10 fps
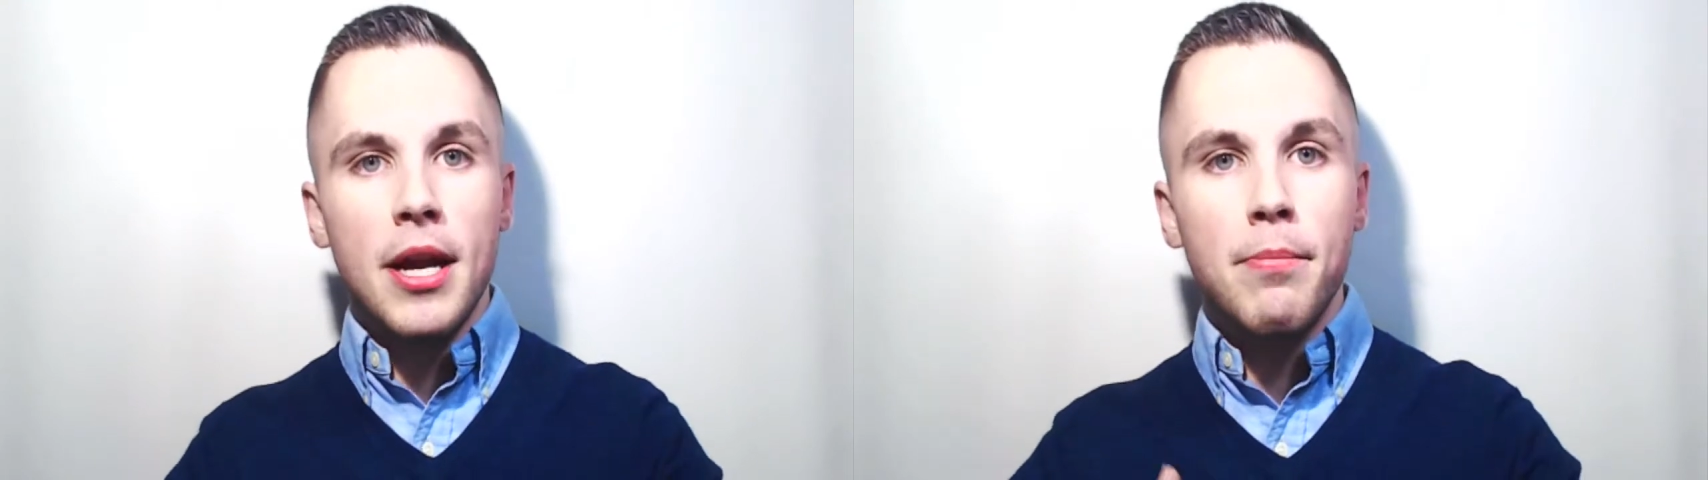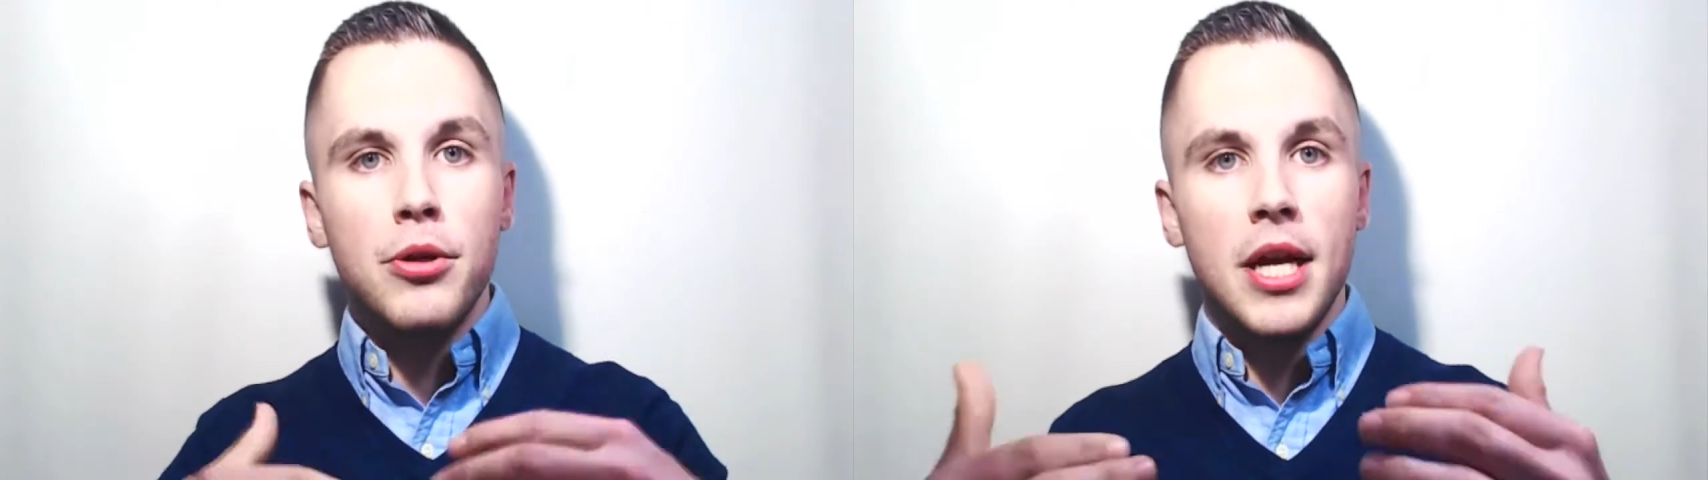
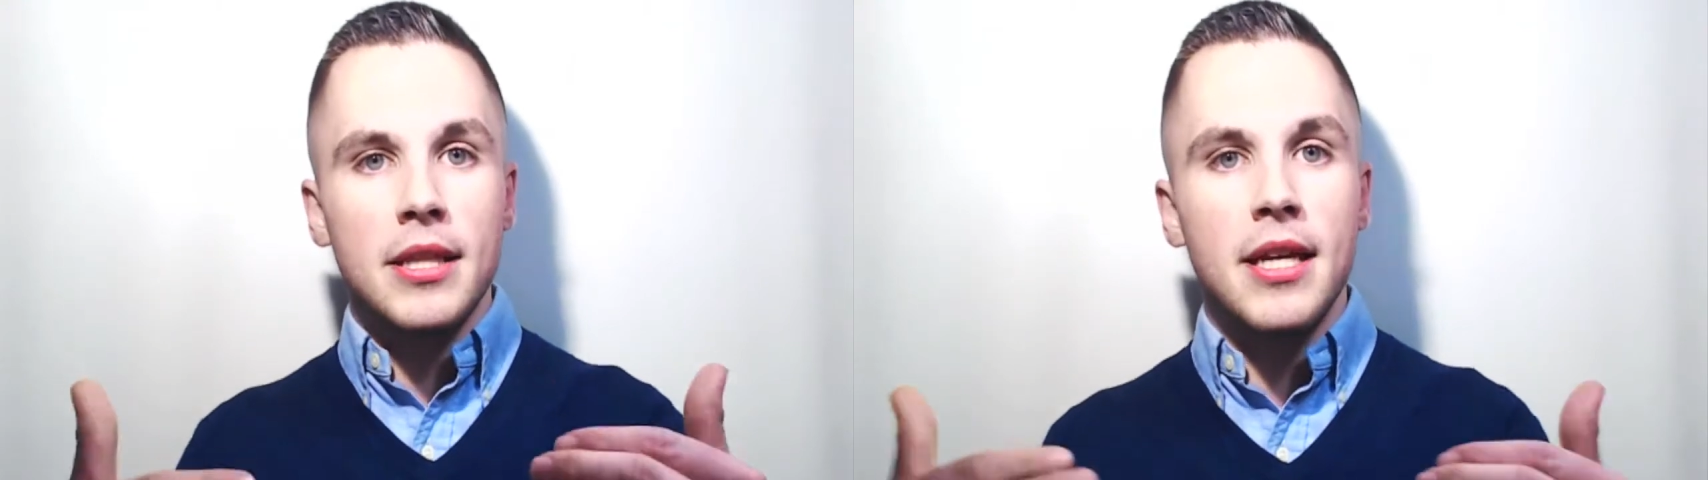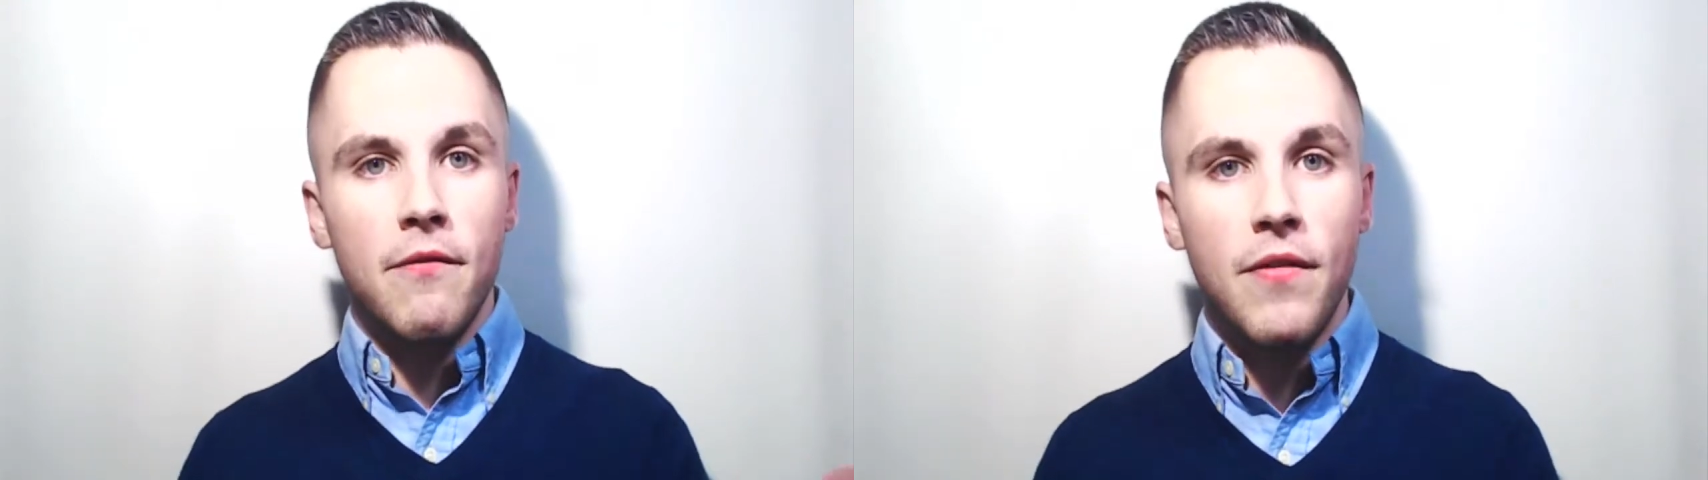to project
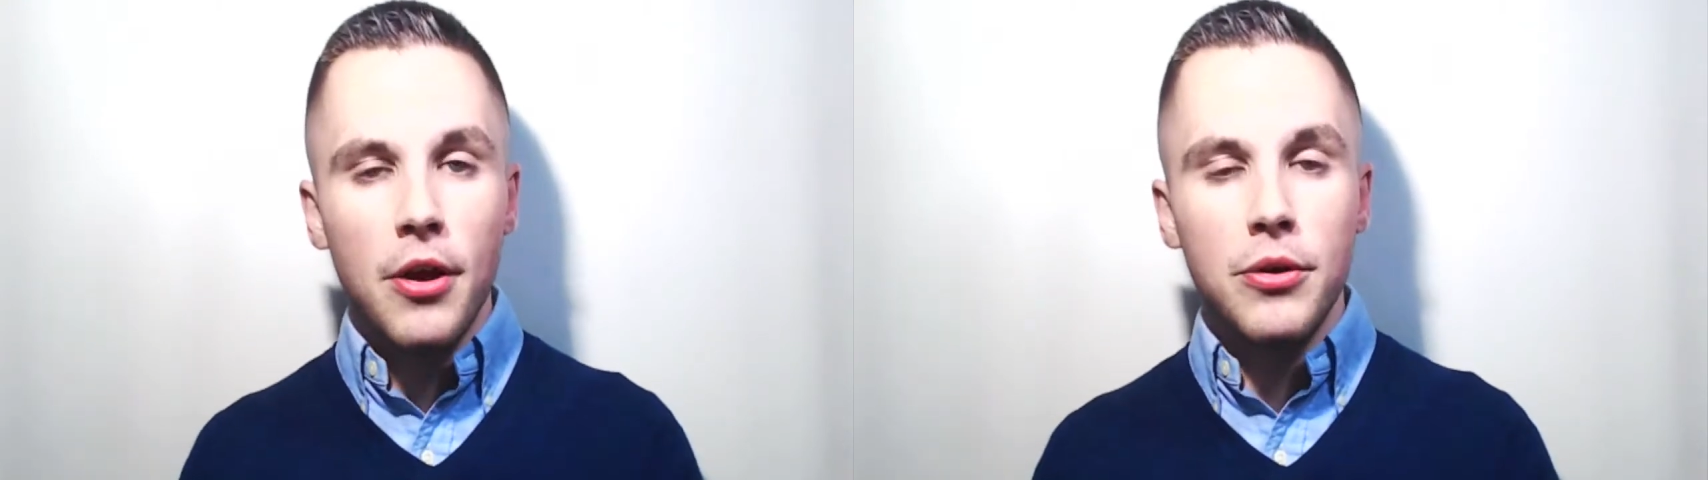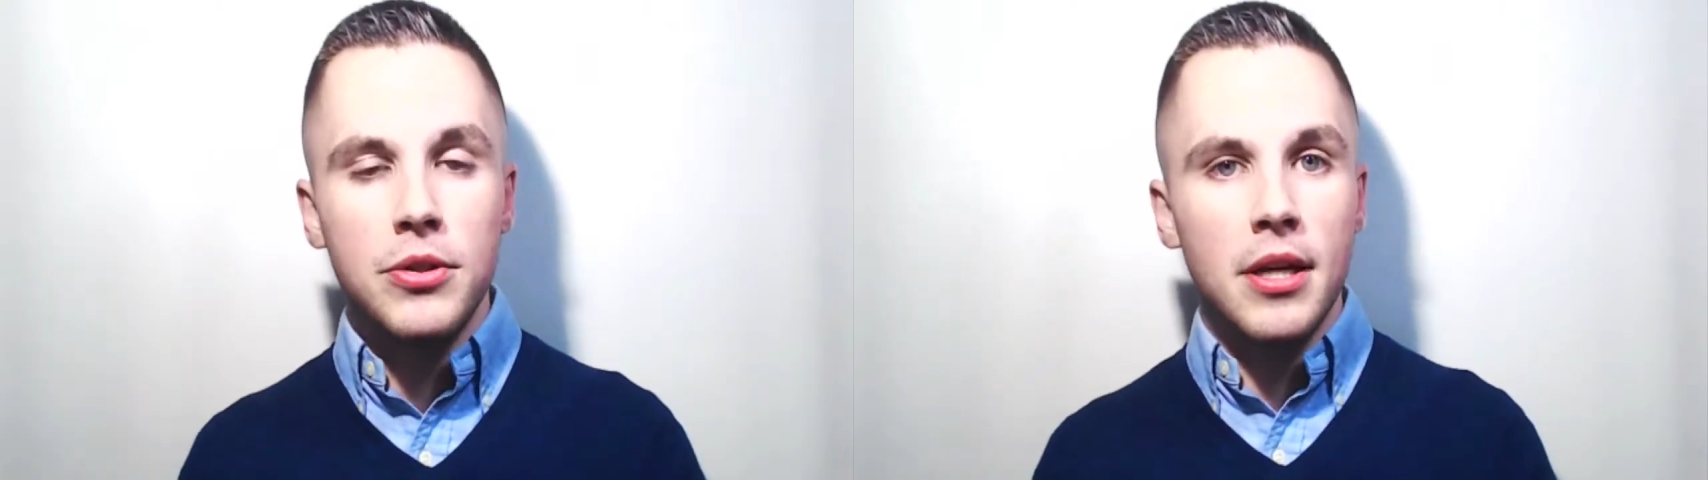that
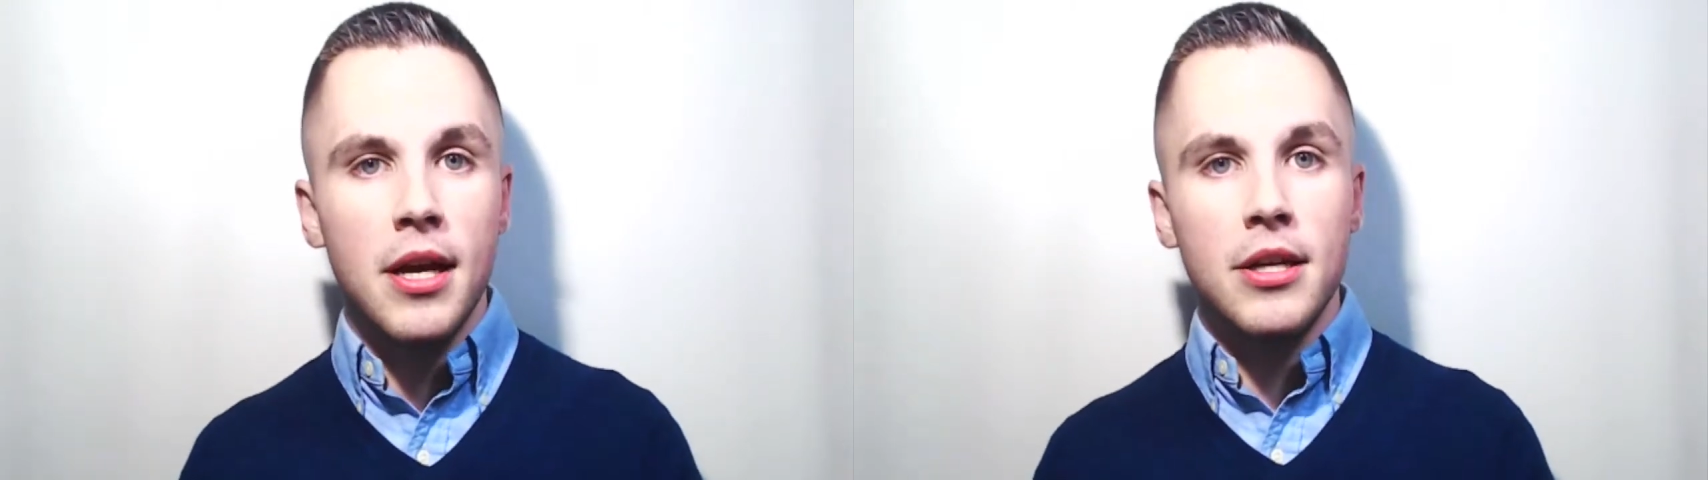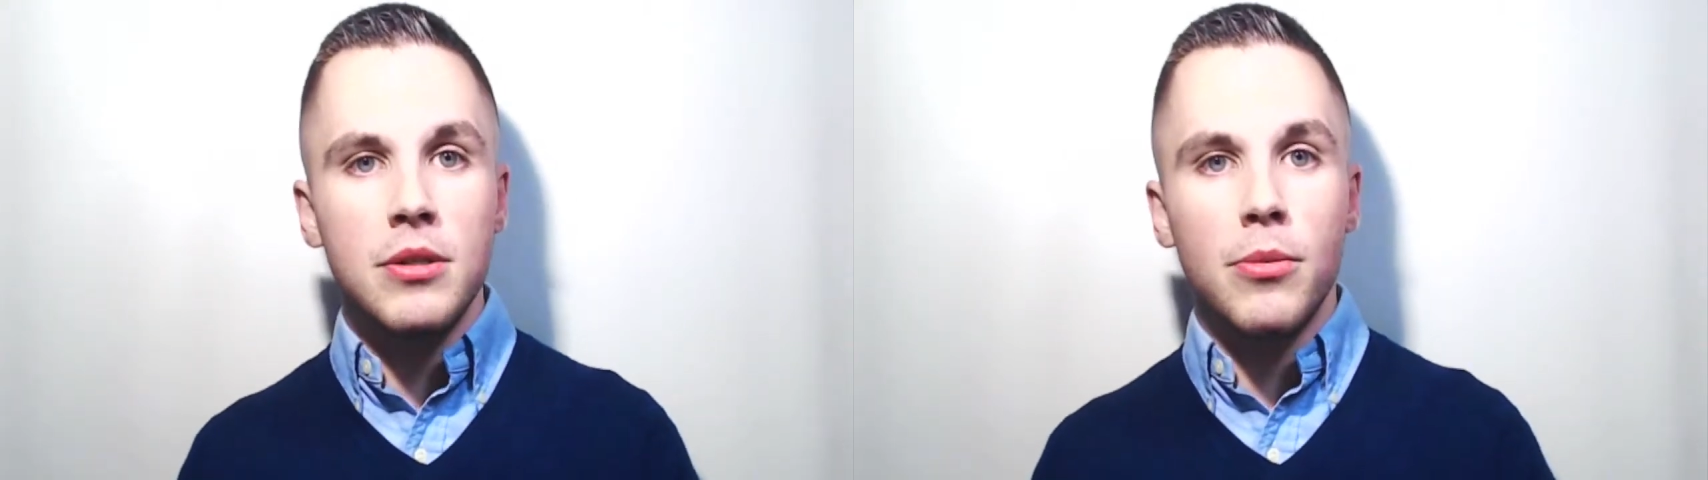value to the
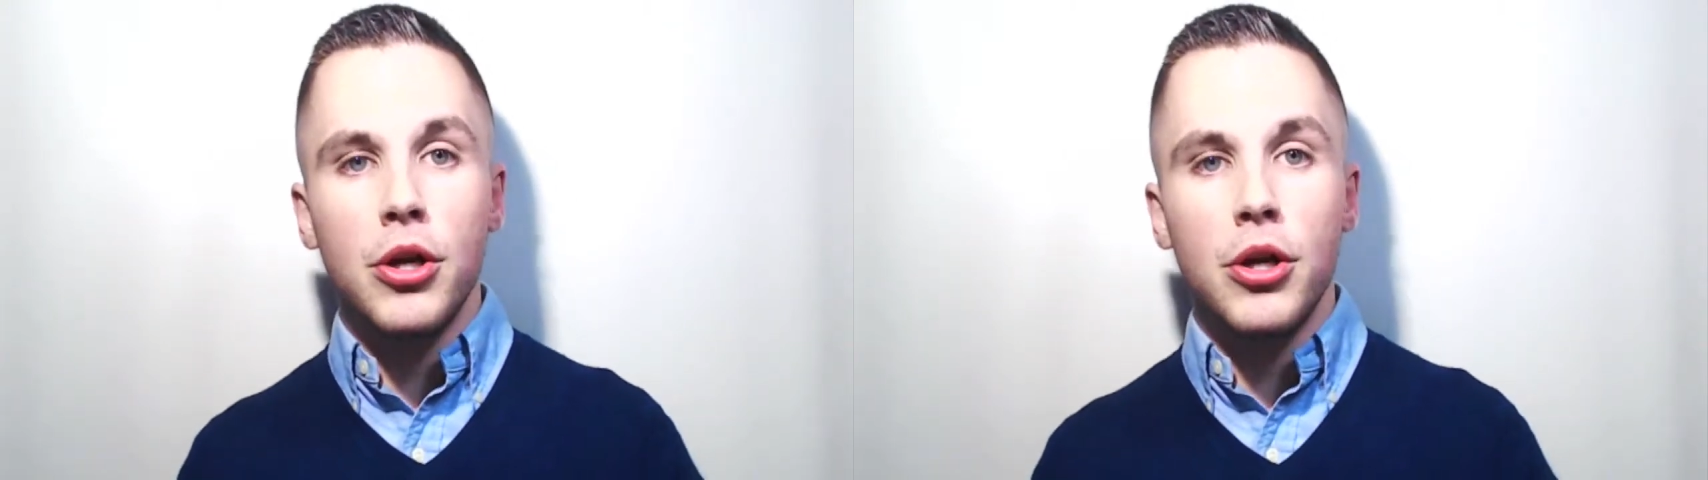customer,